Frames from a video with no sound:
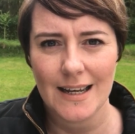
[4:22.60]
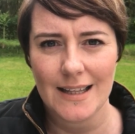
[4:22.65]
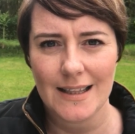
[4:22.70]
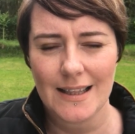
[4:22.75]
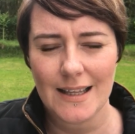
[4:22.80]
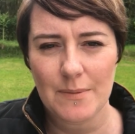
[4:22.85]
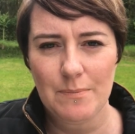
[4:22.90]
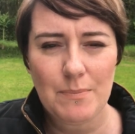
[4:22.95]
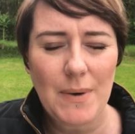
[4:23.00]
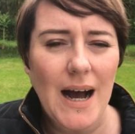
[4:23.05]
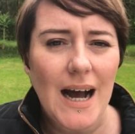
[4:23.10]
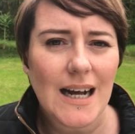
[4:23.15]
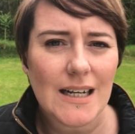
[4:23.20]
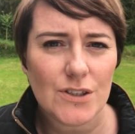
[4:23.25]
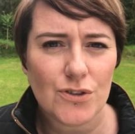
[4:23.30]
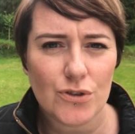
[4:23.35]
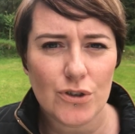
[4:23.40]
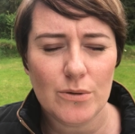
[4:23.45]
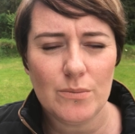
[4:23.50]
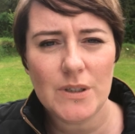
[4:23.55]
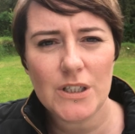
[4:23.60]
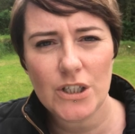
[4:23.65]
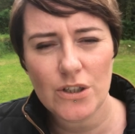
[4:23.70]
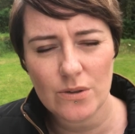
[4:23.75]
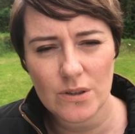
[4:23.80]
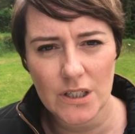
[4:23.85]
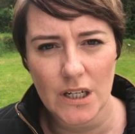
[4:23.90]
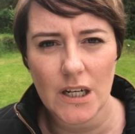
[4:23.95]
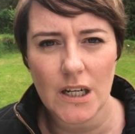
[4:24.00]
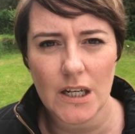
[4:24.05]
the bathroom and the
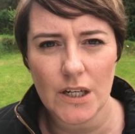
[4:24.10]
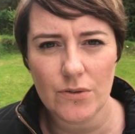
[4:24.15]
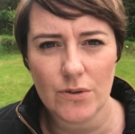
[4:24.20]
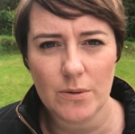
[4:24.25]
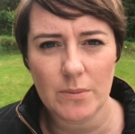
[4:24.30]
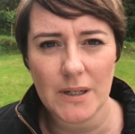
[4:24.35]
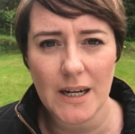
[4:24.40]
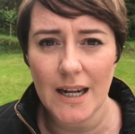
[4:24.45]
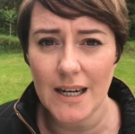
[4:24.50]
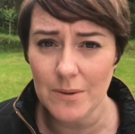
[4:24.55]
utility room in it.